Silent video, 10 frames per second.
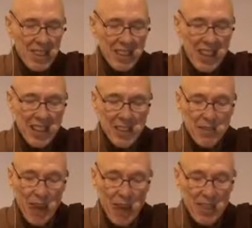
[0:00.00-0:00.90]
Then his
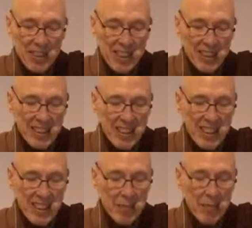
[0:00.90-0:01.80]
father says to
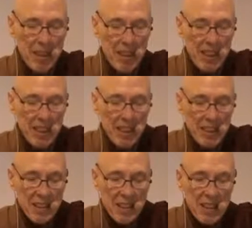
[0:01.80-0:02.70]
him,
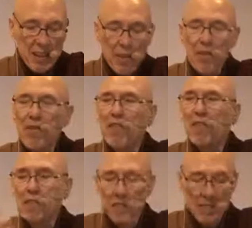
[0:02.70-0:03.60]

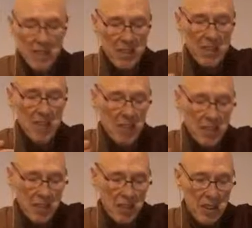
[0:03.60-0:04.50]
"If
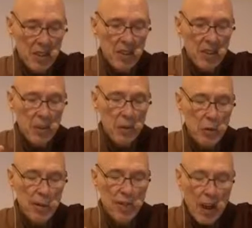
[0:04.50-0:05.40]
you
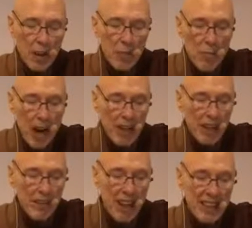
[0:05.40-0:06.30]
would follow my
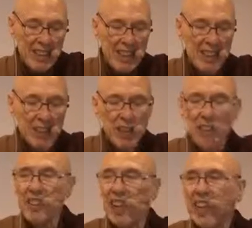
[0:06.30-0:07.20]
advice, you
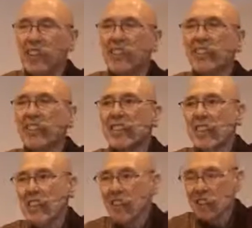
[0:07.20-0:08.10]
should take this
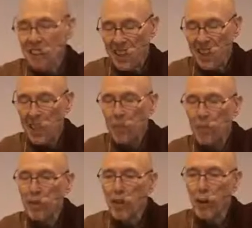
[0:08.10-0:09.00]
heap
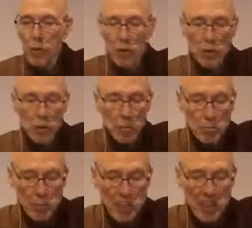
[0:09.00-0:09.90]
of gold,
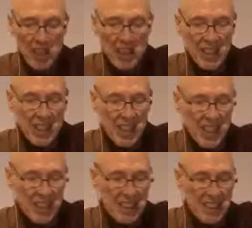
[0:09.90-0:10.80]
put it on
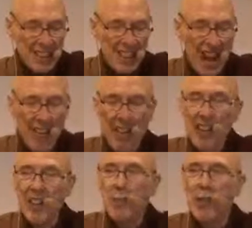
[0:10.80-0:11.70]
carts, carry
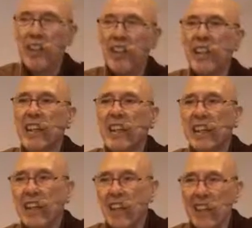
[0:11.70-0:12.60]
it away,
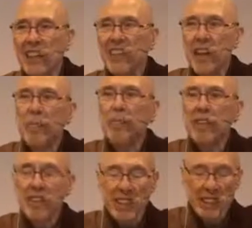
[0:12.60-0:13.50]
and dump
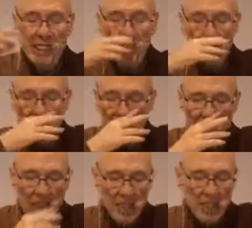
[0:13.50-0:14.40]
it in the river
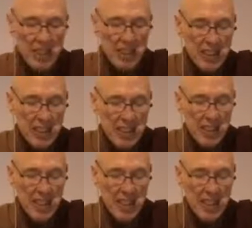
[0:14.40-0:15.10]
Ganges,